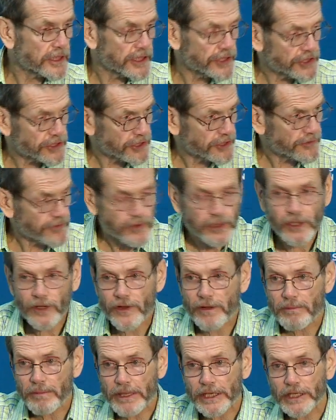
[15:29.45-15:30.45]
initiative
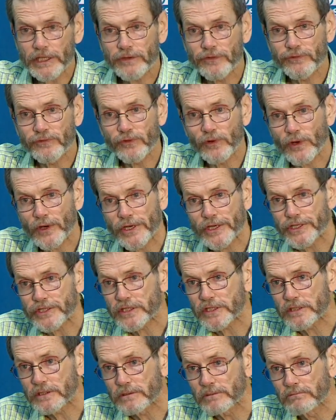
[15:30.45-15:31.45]
called the Maine
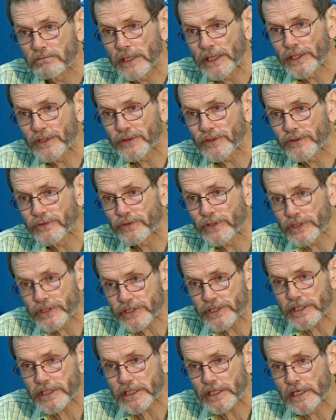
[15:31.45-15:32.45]
Forest
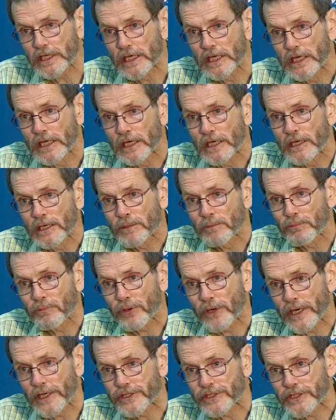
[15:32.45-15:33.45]
Biodiversity
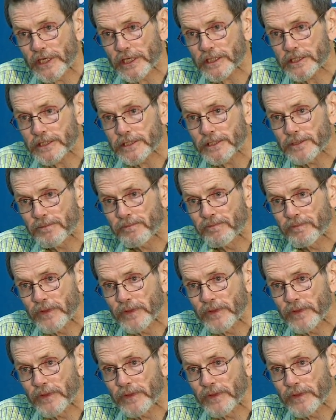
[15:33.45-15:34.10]
Project.